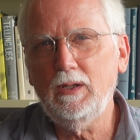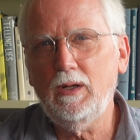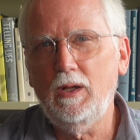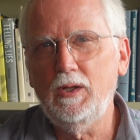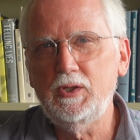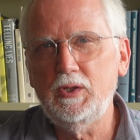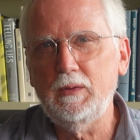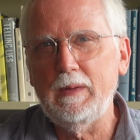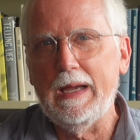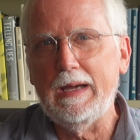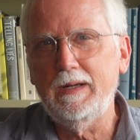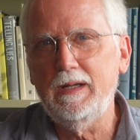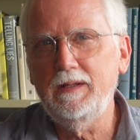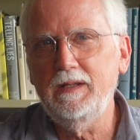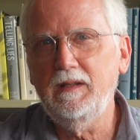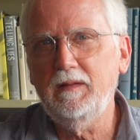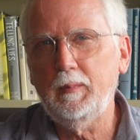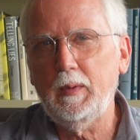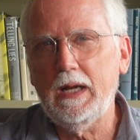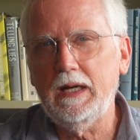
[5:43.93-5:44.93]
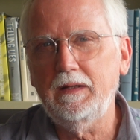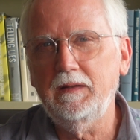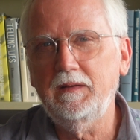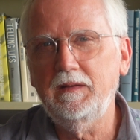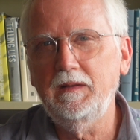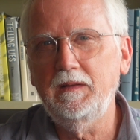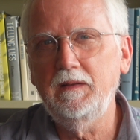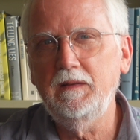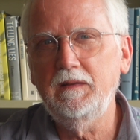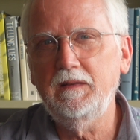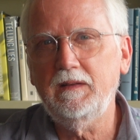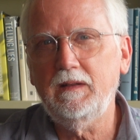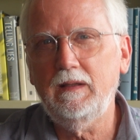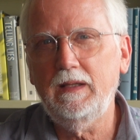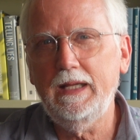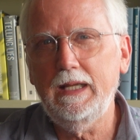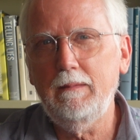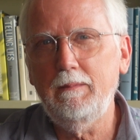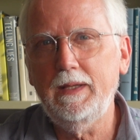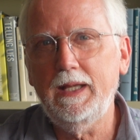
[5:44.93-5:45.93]
calls you out on these practices,
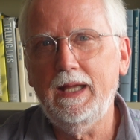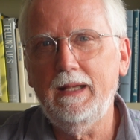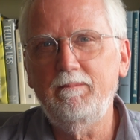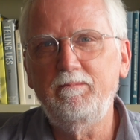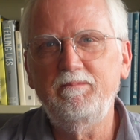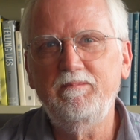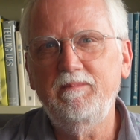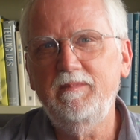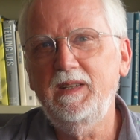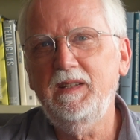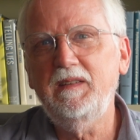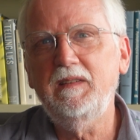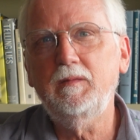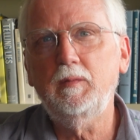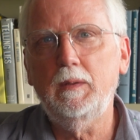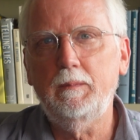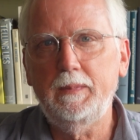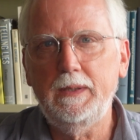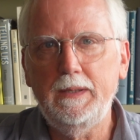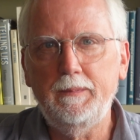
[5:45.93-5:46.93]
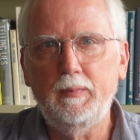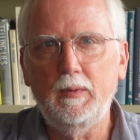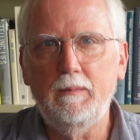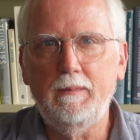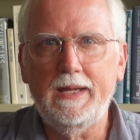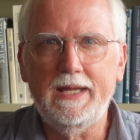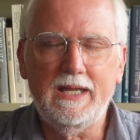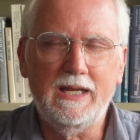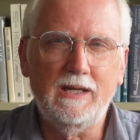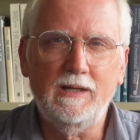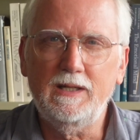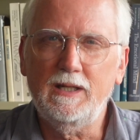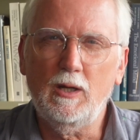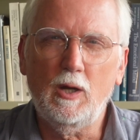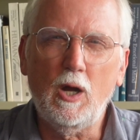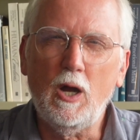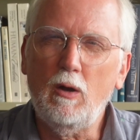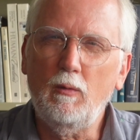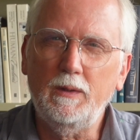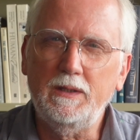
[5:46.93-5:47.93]
claim that this is what people in my area
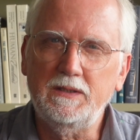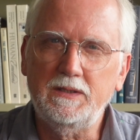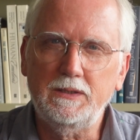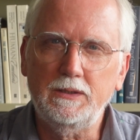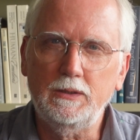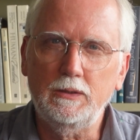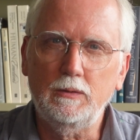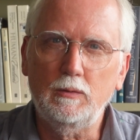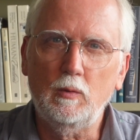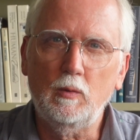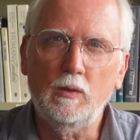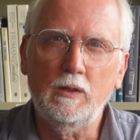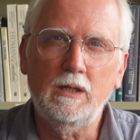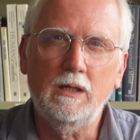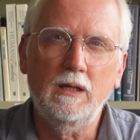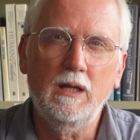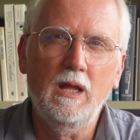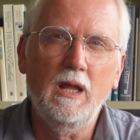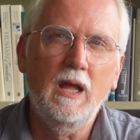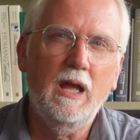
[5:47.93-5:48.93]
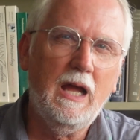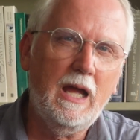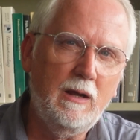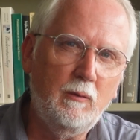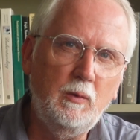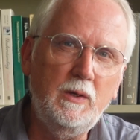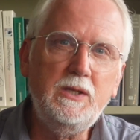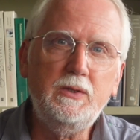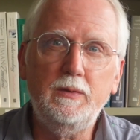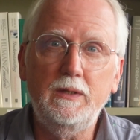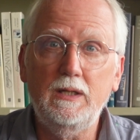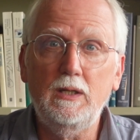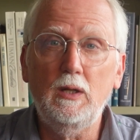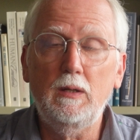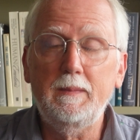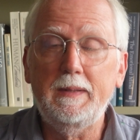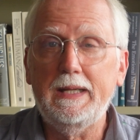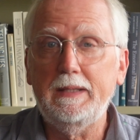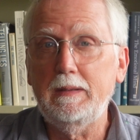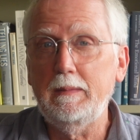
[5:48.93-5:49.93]
always do, or I wish we had known
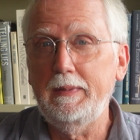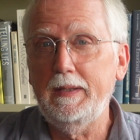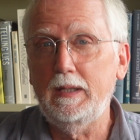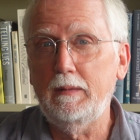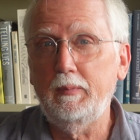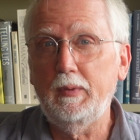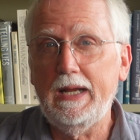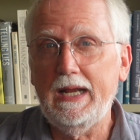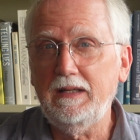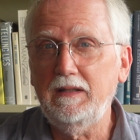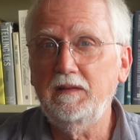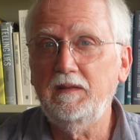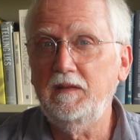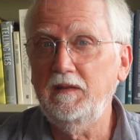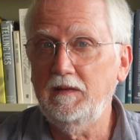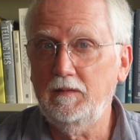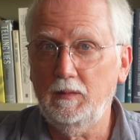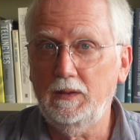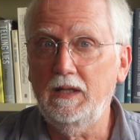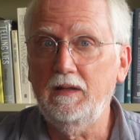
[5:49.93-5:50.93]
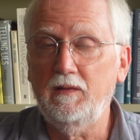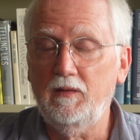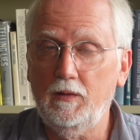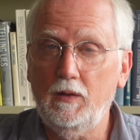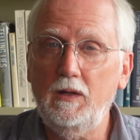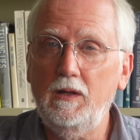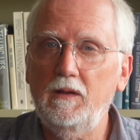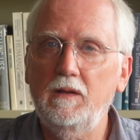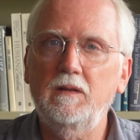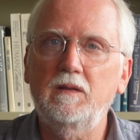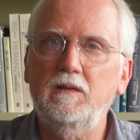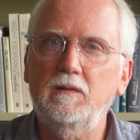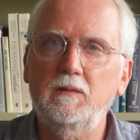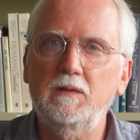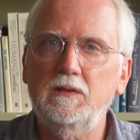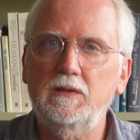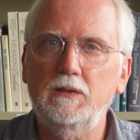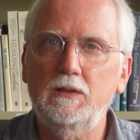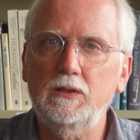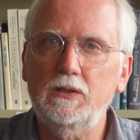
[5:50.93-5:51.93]
about the better practices when I started this
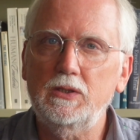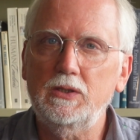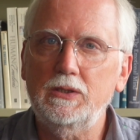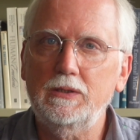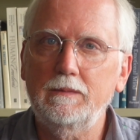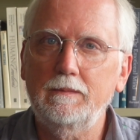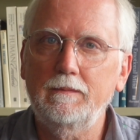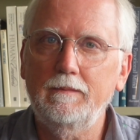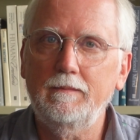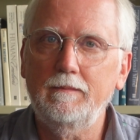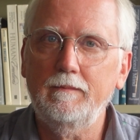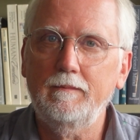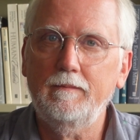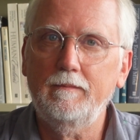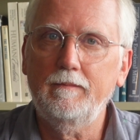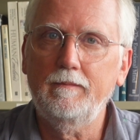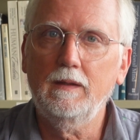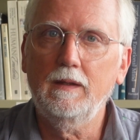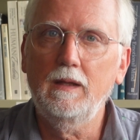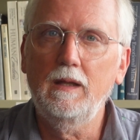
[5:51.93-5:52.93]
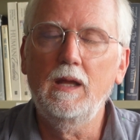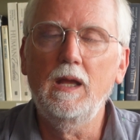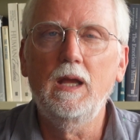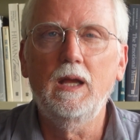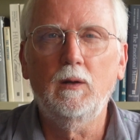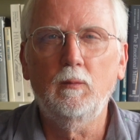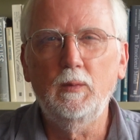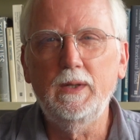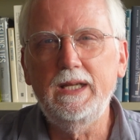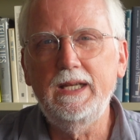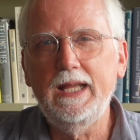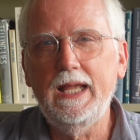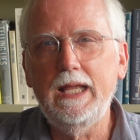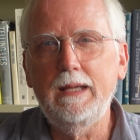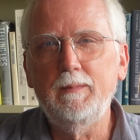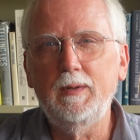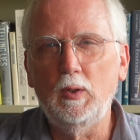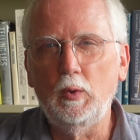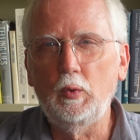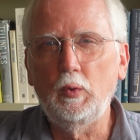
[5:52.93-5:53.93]
research.
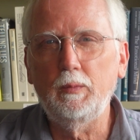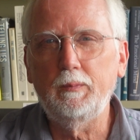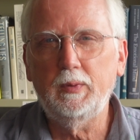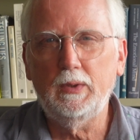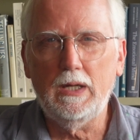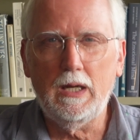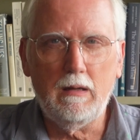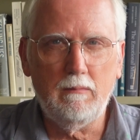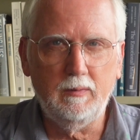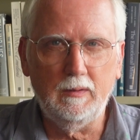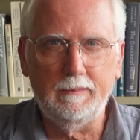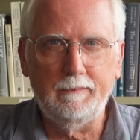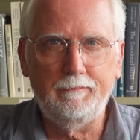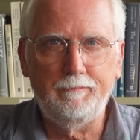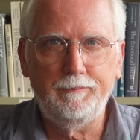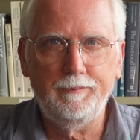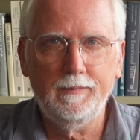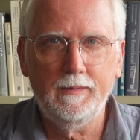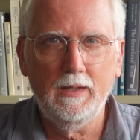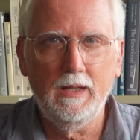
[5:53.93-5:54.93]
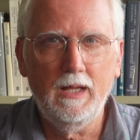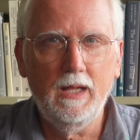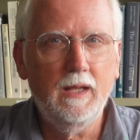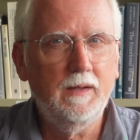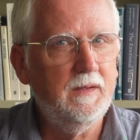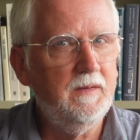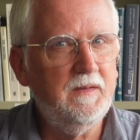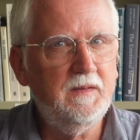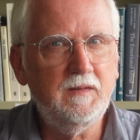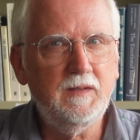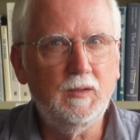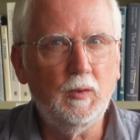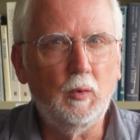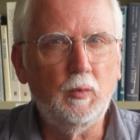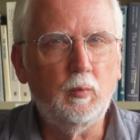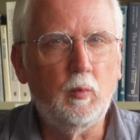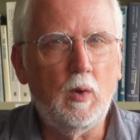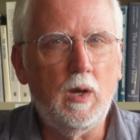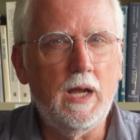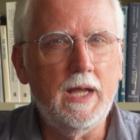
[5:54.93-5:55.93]
Rename an old problem. This is the old
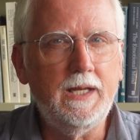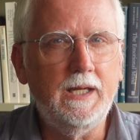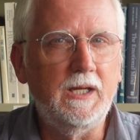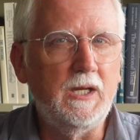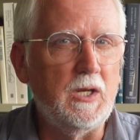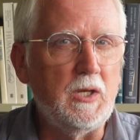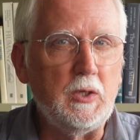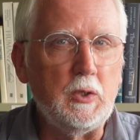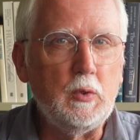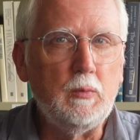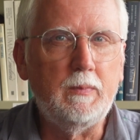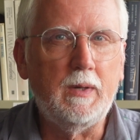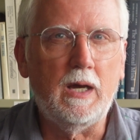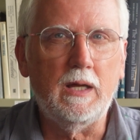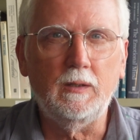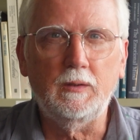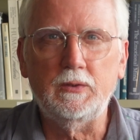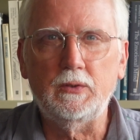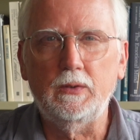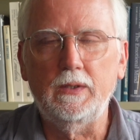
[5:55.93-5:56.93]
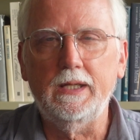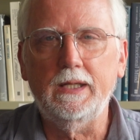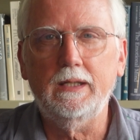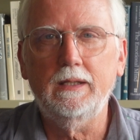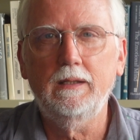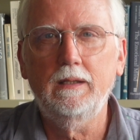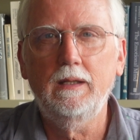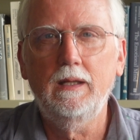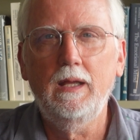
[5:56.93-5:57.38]
wine in a new bottle trick.